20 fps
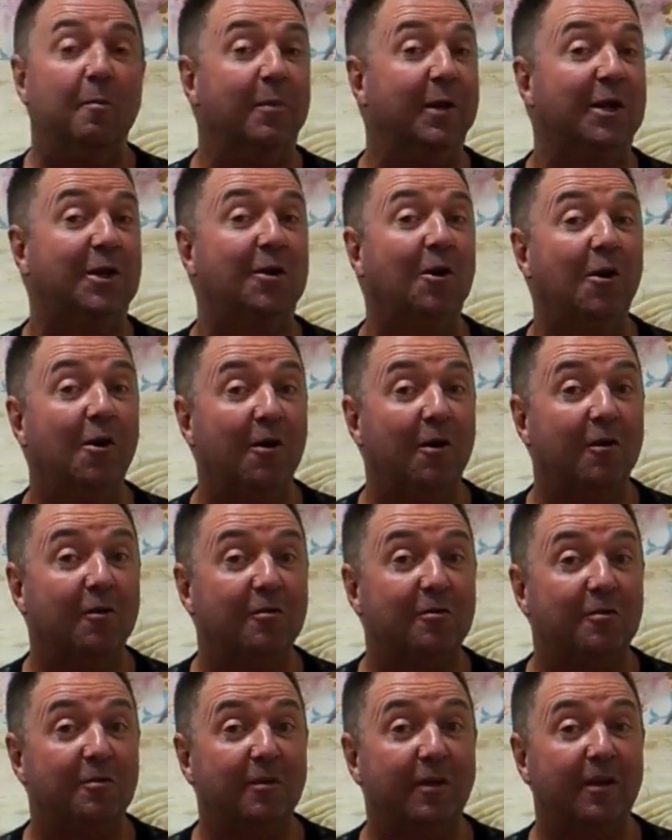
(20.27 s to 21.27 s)

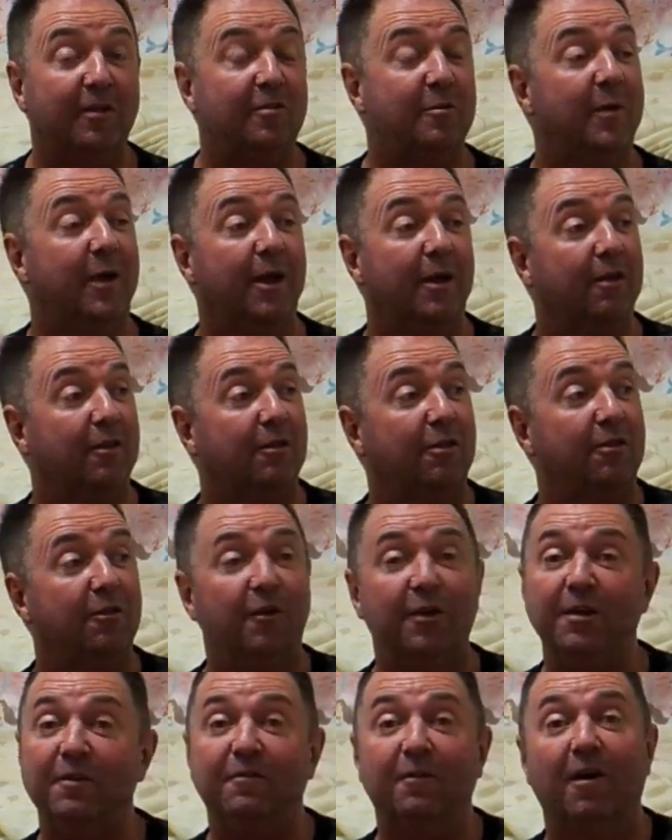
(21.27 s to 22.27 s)
because it's about
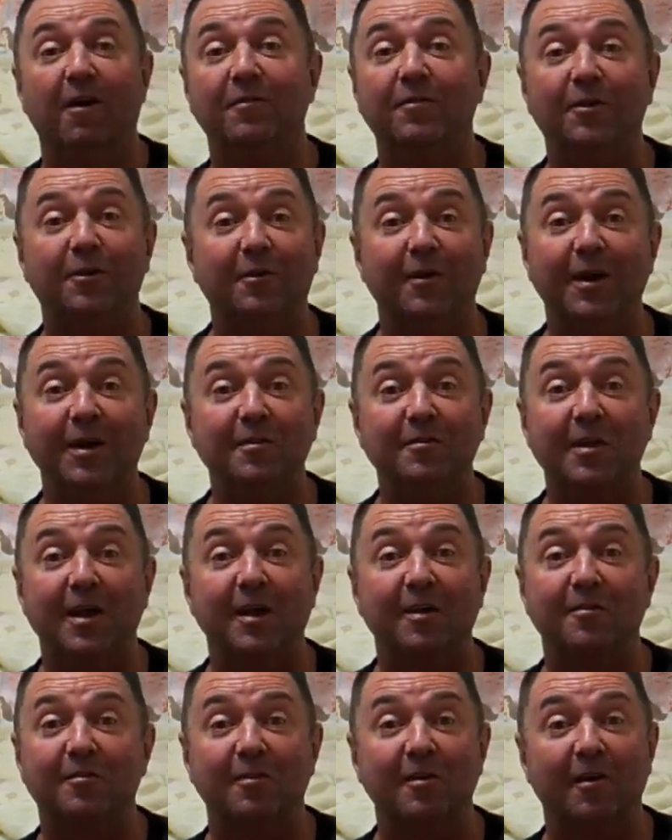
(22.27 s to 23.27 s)
35 degrees
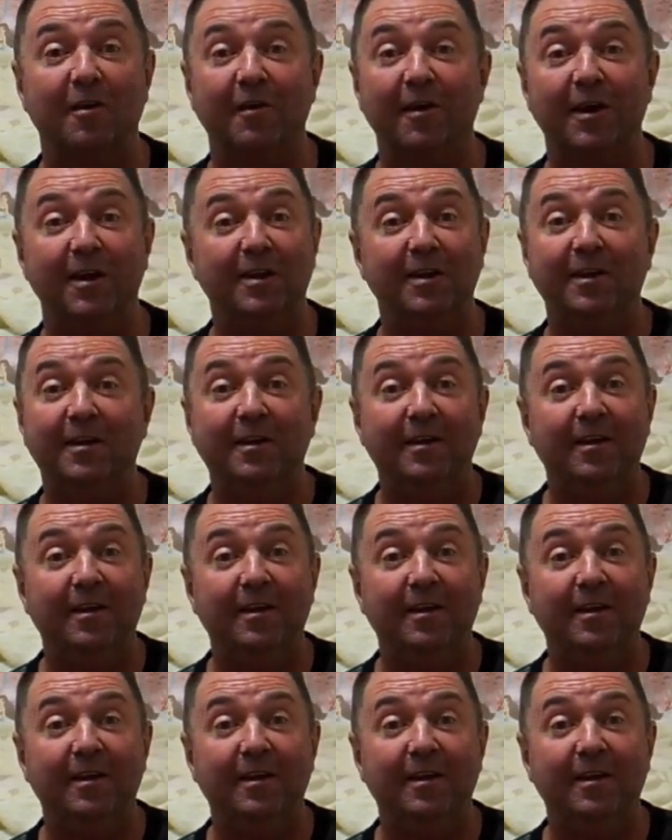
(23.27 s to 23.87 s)
outside